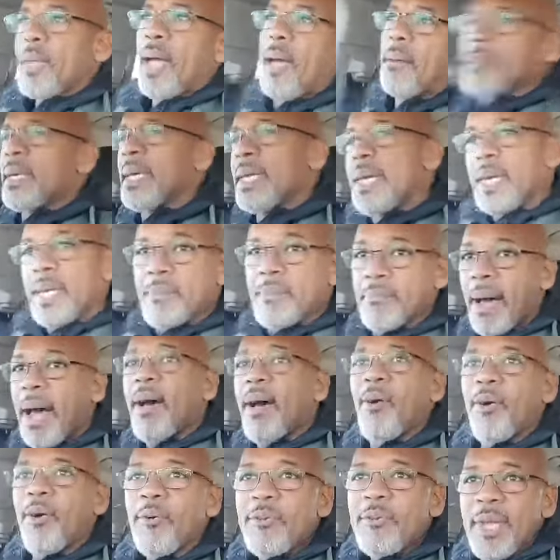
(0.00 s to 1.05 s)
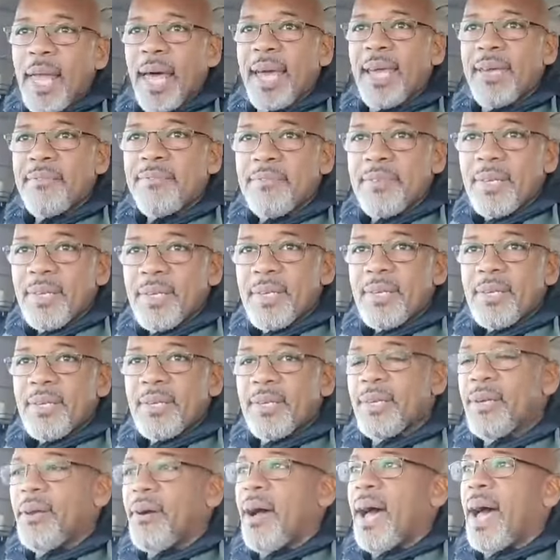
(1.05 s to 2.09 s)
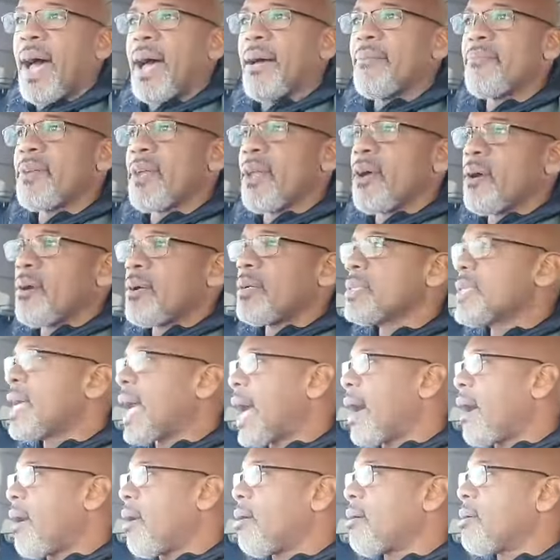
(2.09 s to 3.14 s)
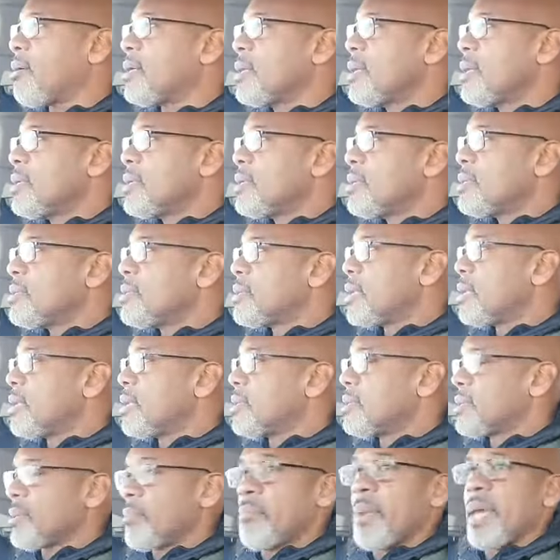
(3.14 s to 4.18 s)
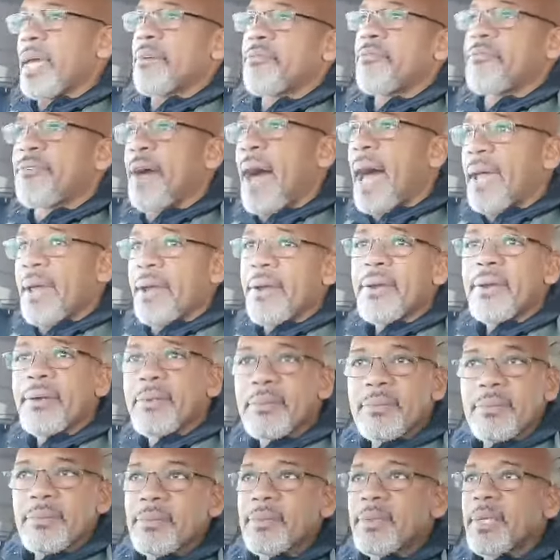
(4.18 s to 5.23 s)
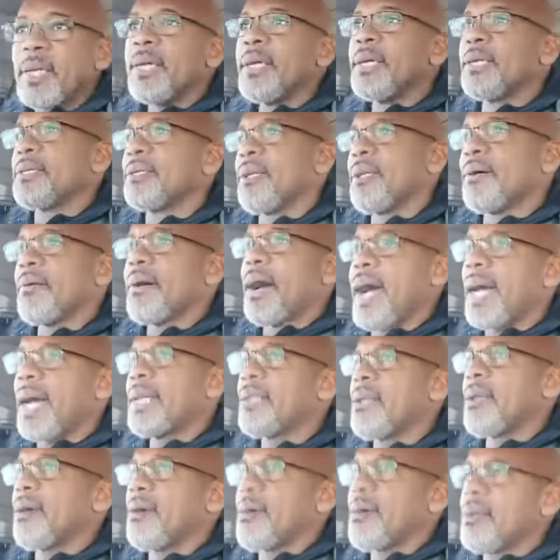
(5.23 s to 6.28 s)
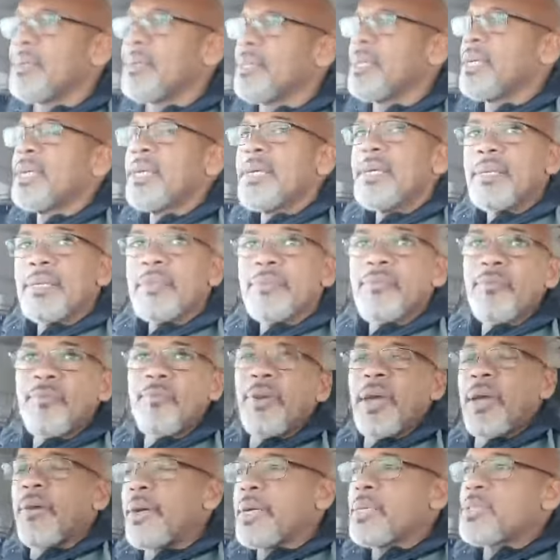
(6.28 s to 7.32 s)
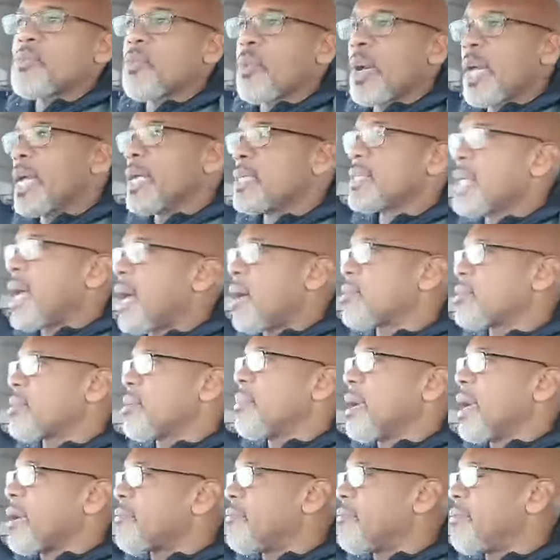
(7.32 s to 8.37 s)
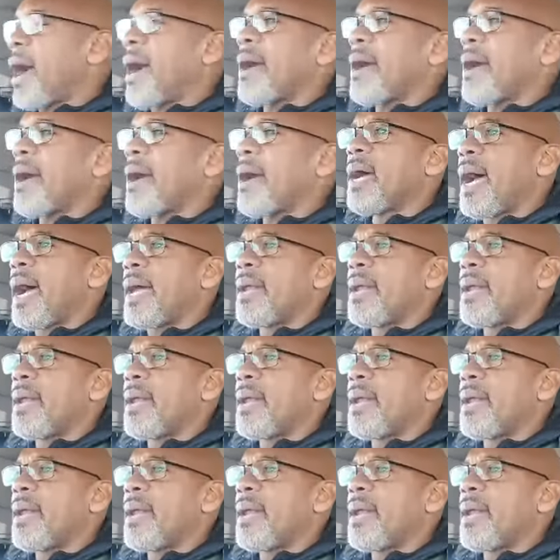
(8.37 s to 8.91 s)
I mean, in my own life, you know, I've learned how to, to make fire. You know, I learned various ways how to make fire.